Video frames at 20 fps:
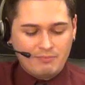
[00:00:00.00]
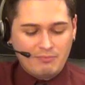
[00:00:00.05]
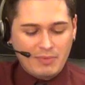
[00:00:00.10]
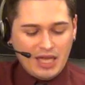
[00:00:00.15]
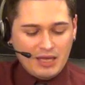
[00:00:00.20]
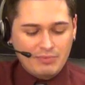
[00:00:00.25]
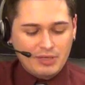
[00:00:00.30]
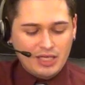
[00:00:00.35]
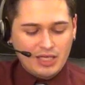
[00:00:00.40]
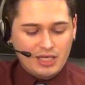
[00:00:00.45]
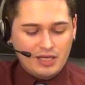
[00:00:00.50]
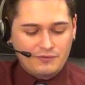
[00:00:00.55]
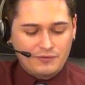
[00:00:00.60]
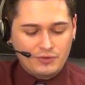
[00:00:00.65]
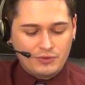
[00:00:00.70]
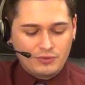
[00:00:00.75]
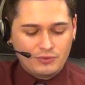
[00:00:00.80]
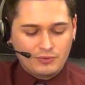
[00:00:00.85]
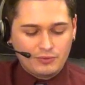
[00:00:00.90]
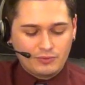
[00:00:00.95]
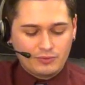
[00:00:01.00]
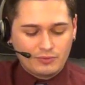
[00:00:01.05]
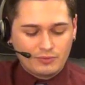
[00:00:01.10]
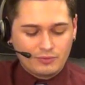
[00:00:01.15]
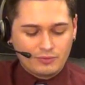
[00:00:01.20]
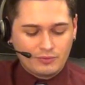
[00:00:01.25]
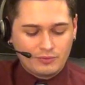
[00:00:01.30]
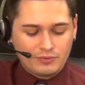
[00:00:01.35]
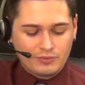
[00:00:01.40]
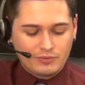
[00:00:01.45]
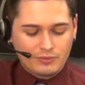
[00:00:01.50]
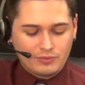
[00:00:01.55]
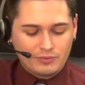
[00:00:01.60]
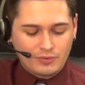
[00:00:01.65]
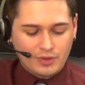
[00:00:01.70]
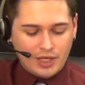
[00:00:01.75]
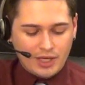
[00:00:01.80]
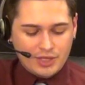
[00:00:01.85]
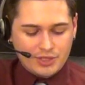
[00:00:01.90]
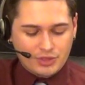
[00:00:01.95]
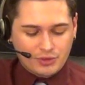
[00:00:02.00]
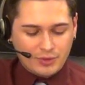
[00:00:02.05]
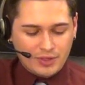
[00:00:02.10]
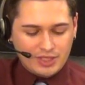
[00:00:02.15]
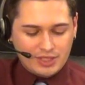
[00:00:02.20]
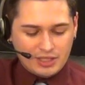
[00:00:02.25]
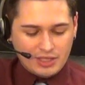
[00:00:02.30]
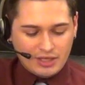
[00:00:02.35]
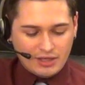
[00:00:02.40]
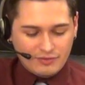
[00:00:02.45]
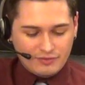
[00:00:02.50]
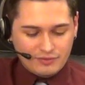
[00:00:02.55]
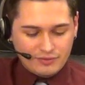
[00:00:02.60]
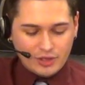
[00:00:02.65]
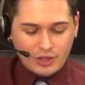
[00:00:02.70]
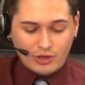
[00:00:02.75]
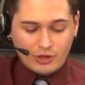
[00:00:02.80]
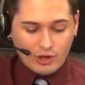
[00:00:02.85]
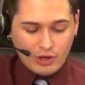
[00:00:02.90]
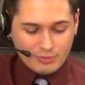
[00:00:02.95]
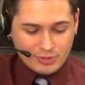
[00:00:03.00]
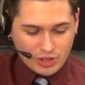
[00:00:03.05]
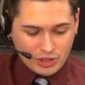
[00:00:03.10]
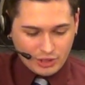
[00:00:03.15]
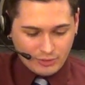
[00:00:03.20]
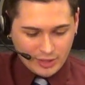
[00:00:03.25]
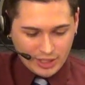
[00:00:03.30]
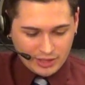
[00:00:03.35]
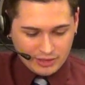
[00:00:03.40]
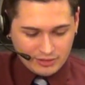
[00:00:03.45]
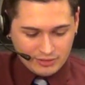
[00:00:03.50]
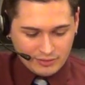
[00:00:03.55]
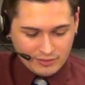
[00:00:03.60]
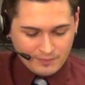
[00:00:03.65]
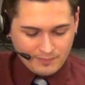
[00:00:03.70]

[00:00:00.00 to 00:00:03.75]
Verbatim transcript: maybe if you uh, squint enough. No, no, no, I'm sorry, wait.